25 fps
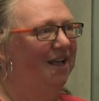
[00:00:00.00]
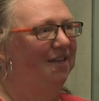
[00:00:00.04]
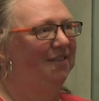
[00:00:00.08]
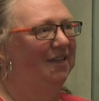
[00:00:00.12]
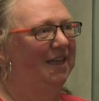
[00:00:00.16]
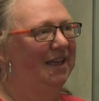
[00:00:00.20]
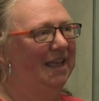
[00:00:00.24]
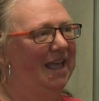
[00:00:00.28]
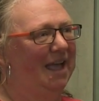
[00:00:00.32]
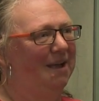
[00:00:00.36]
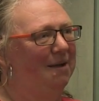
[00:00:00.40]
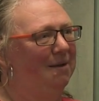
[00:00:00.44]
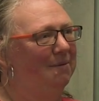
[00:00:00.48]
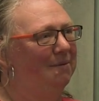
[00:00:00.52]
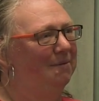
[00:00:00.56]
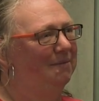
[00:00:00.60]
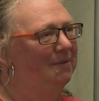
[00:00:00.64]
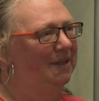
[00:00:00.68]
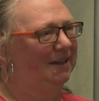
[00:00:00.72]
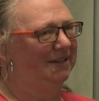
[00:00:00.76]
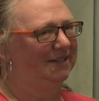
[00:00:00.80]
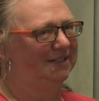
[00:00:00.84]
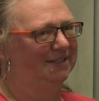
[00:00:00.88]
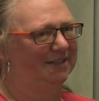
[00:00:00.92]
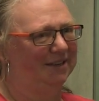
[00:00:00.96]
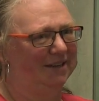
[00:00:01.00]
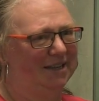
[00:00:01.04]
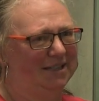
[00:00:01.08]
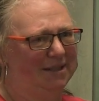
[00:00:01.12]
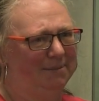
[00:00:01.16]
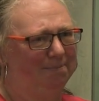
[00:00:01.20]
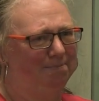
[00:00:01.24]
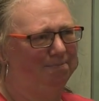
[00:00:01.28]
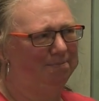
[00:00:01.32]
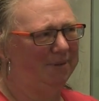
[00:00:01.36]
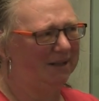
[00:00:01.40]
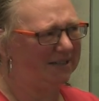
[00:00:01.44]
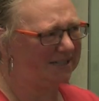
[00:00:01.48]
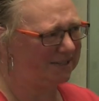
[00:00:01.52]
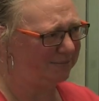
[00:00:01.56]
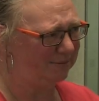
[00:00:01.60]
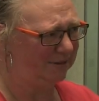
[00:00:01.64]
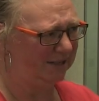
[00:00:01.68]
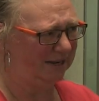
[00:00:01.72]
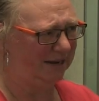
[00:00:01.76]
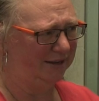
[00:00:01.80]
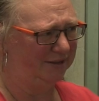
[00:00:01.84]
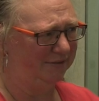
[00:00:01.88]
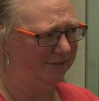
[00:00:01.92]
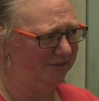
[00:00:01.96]
they get they're stuck in a bus
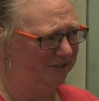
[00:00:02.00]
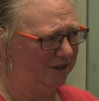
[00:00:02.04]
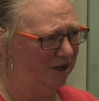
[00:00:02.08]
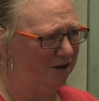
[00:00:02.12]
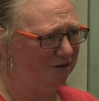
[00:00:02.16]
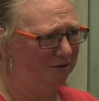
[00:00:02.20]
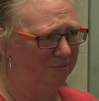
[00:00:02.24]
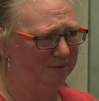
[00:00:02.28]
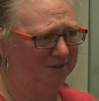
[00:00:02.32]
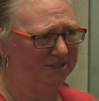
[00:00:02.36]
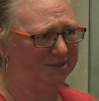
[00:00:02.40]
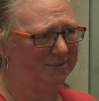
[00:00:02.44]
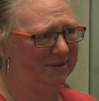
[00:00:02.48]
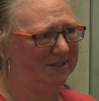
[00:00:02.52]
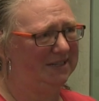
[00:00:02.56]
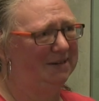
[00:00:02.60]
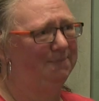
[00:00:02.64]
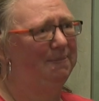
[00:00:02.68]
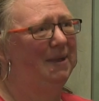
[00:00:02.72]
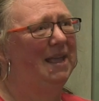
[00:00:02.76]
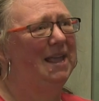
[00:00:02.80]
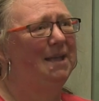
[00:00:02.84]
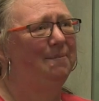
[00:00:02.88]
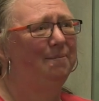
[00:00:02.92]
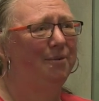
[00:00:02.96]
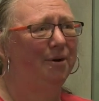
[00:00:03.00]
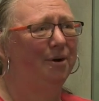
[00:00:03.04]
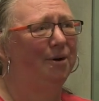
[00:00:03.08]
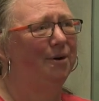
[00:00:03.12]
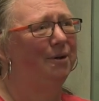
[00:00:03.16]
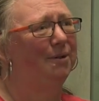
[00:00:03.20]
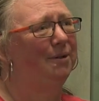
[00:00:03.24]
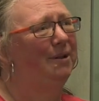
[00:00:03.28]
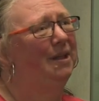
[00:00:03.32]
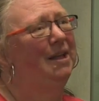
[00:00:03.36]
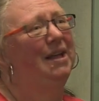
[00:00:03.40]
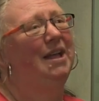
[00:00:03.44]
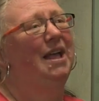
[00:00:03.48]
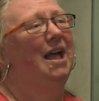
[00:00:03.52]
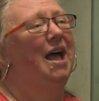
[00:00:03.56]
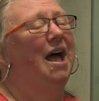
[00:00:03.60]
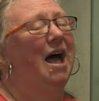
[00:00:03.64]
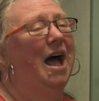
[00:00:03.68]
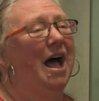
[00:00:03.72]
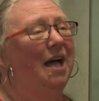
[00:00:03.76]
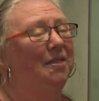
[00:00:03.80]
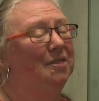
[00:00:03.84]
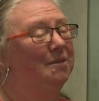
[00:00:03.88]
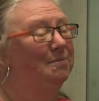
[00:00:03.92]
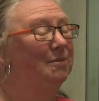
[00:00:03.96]
with a load of other horrible sweaty people,
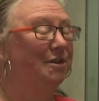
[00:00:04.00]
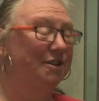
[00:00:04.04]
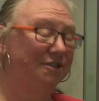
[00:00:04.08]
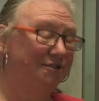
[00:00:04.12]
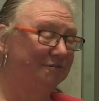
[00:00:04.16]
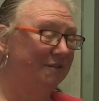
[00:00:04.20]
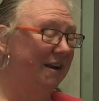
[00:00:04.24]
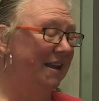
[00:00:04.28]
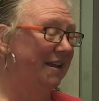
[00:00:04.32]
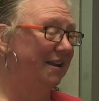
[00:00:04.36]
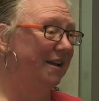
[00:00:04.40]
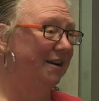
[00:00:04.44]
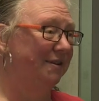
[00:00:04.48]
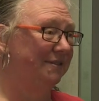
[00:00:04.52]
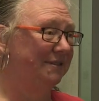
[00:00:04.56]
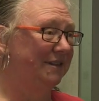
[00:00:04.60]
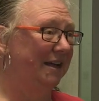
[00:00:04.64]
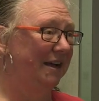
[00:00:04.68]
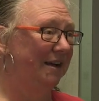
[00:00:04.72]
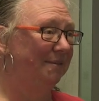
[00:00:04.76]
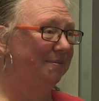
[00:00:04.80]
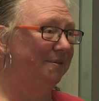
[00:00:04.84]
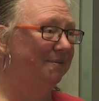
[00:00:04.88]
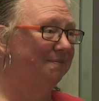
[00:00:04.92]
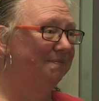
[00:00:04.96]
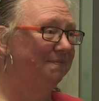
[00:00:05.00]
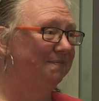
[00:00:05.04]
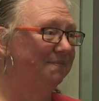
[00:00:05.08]
and the murder rate goes up.